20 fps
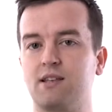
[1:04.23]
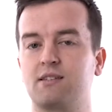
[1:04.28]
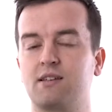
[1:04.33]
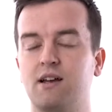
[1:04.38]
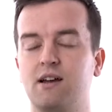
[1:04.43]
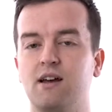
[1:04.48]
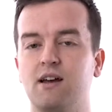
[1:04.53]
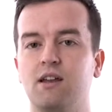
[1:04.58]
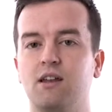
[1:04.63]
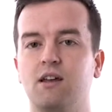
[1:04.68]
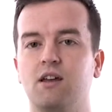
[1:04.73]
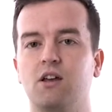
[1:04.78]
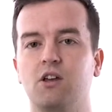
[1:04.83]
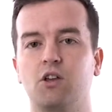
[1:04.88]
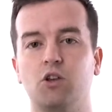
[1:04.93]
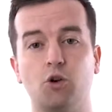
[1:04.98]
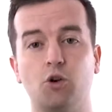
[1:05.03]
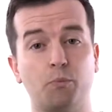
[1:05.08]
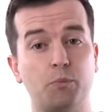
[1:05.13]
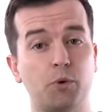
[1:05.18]
sun,
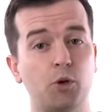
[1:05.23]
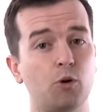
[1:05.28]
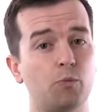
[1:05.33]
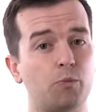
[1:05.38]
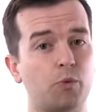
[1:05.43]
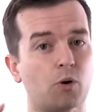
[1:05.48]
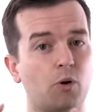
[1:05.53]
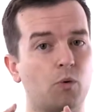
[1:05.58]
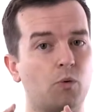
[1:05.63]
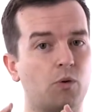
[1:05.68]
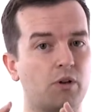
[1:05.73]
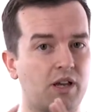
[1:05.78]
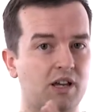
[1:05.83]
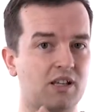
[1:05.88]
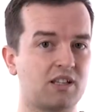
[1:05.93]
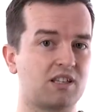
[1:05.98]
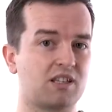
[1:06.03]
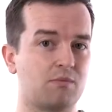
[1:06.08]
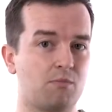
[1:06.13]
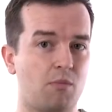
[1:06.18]
your pupil will
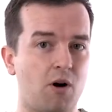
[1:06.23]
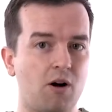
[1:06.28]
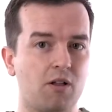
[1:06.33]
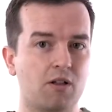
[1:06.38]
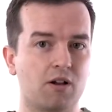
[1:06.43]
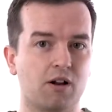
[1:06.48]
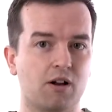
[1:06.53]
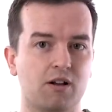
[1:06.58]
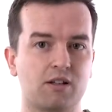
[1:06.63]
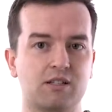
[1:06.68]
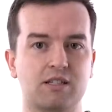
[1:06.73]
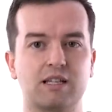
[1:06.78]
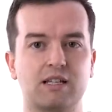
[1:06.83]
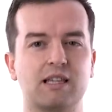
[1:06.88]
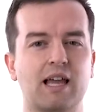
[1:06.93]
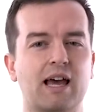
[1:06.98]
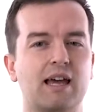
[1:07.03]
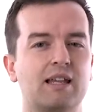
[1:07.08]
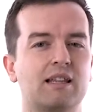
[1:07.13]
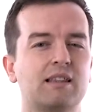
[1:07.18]
get smaller to
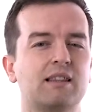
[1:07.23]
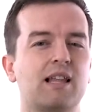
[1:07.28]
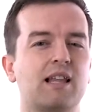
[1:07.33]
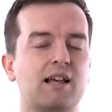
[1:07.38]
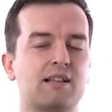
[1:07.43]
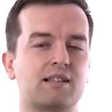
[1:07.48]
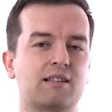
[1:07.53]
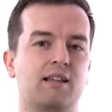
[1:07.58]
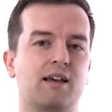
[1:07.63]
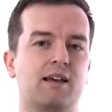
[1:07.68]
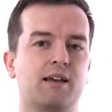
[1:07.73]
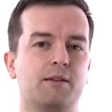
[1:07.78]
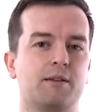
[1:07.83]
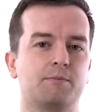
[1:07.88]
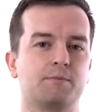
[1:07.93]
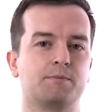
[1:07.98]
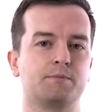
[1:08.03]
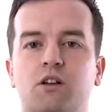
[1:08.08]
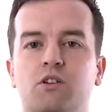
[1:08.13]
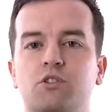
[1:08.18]
let in less light.
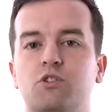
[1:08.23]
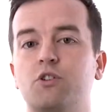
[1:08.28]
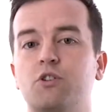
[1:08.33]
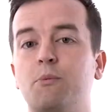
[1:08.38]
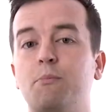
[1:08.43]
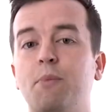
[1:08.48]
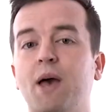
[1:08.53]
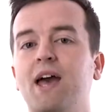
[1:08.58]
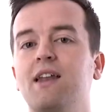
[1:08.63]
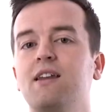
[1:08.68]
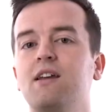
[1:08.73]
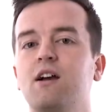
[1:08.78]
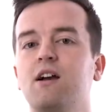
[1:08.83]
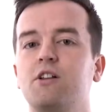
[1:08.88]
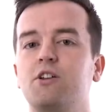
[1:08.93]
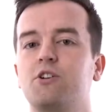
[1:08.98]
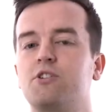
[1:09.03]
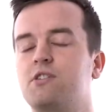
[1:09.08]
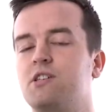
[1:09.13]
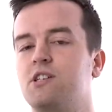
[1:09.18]
So depending
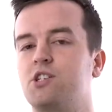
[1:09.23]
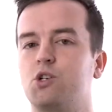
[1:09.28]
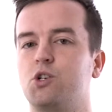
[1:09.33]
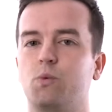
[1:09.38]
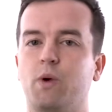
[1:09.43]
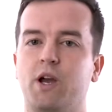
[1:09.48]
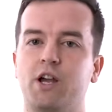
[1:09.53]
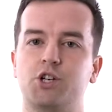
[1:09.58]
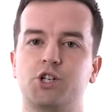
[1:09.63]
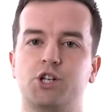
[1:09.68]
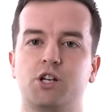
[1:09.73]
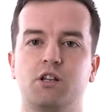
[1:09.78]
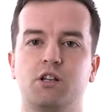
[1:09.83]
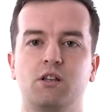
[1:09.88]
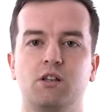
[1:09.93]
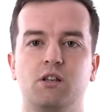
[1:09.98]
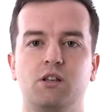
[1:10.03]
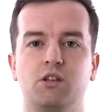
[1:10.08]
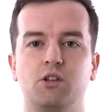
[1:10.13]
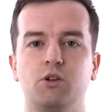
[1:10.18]
on your
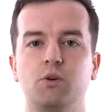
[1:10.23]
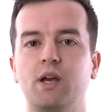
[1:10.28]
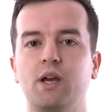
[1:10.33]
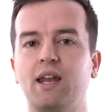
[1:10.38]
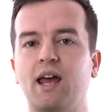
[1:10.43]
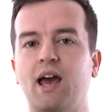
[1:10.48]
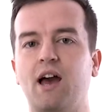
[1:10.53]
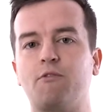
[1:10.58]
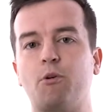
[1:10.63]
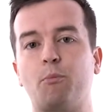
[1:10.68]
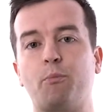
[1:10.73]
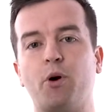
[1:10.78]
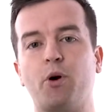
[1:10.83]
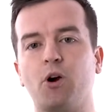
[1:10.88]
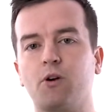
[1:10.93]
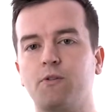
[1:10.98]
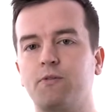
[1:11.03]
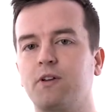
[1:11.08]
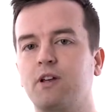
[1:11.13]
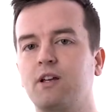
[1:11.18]
situation, you can have a
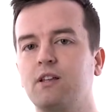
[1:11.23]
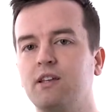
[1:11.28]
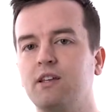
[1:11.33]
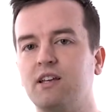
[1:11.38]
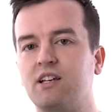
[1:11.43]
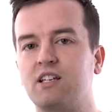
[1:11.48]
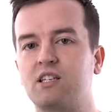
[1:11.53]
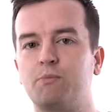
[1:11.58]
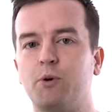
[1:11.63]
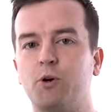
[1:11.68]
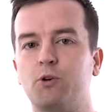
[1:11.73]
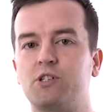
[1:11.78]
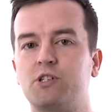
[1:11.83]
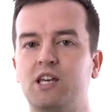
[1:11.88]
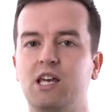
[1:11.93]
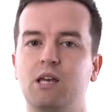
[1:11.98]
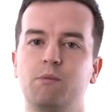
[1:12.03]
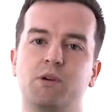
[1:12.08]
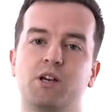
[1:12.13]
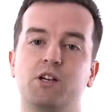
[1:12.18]
perfectly exposed
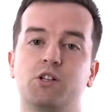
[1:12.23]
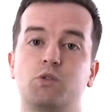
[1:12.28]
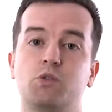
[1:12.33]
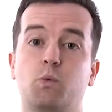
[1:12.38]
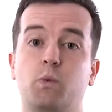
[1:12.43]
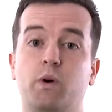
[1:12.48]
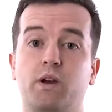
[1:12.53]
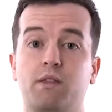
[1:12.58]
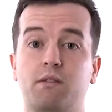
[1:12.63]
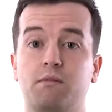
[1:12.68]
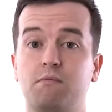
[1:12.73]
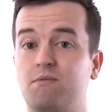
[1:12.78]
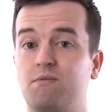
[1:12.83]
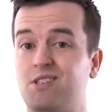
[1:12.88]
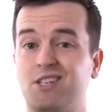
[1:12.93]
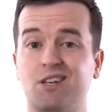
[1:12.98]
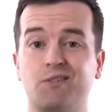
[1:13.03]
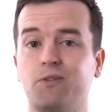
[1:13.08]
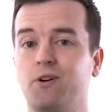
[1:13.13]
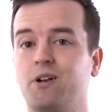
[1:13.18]
image with
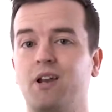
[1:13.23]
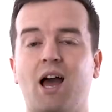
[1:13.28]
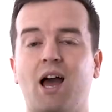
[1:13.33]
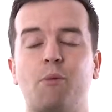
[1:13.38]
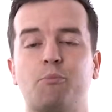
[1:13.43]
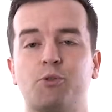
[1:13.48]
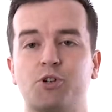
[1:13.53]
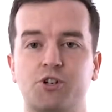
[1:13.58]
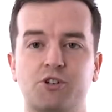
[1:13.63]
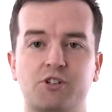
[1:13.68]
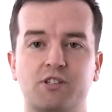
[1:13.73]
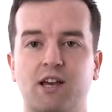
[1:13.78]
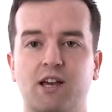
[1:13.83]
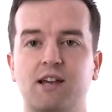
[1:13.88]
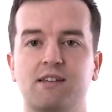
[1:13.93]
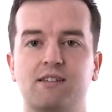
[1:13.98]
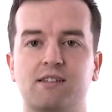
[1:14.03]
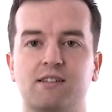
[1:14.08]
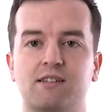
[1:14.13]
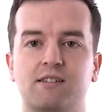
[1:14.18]
different aperture
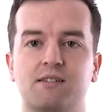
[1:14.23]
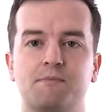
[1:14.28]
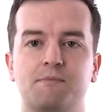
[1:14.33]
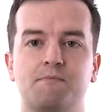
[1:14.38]
sizes.